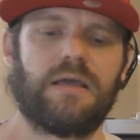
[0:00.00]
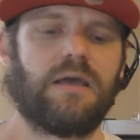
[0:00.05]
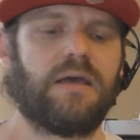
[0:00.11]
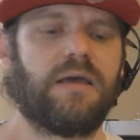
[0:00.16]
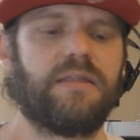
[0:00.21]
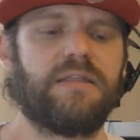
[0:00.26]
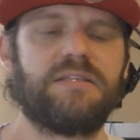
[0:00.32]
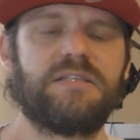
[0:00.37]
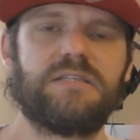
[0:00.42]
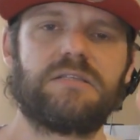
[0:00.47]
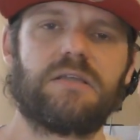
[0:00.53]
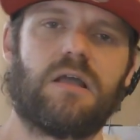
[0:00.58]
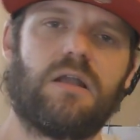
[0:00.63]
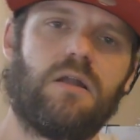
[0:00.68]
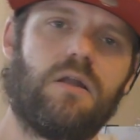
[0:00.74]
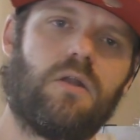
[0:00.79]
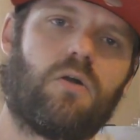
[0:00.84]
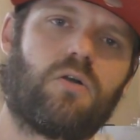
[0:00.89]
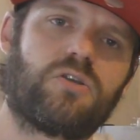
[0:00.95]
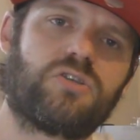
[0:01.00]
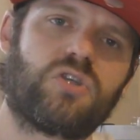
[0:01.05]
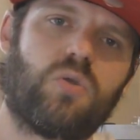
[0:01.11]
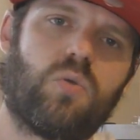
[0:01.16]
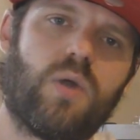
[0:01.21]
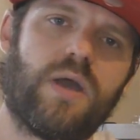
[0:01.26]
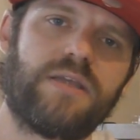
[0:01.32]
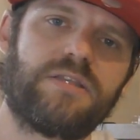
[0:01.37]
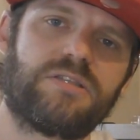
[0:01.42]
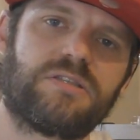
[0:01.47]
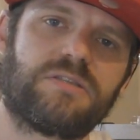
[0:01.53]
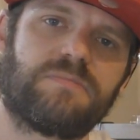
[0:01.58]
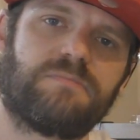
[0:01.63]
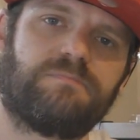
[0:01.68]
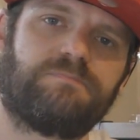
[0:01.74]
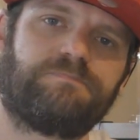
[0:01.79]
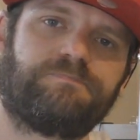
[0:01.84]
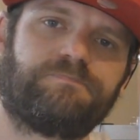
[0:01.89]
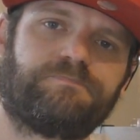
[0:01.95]
This is Locke's Quest.
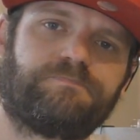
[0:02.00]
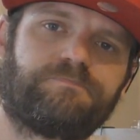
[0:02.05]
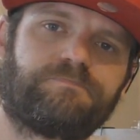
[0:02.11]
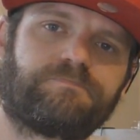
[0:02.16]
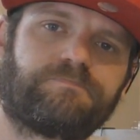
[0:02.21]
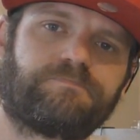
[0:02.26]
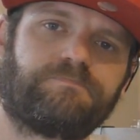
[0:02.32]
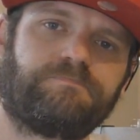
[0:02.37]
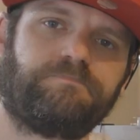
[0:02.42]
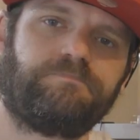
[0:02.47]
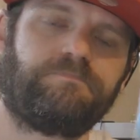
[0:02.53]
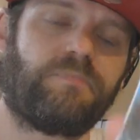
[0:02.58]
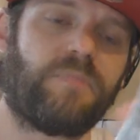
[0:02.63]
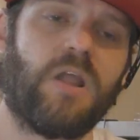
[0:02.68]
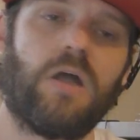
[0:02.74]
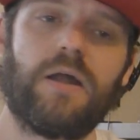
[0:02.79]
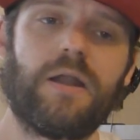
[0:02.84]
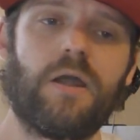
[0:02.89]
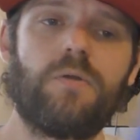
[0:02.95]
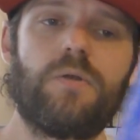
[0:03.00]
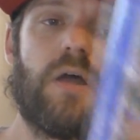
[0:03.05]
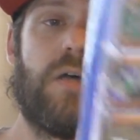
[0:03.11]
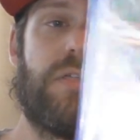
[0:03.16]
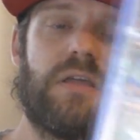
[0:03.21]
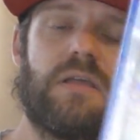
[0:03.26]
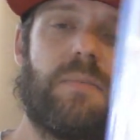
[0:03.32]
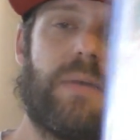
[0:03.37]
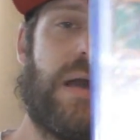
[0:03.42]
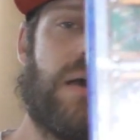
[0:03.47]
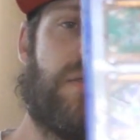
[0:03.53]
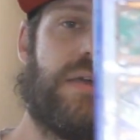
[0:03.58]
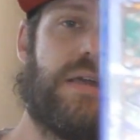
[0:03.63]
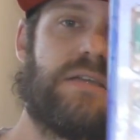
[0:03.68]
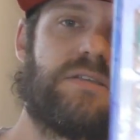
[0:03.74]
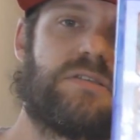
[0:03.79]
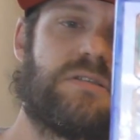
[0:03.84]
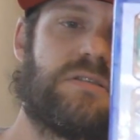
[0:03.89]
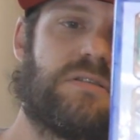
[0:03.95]
I know nothing about
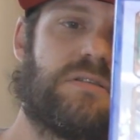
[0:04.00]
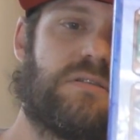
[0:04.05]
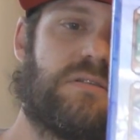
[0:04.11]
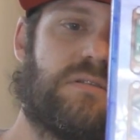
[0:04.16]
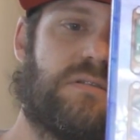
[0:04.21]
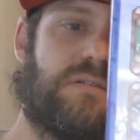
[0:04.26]
this.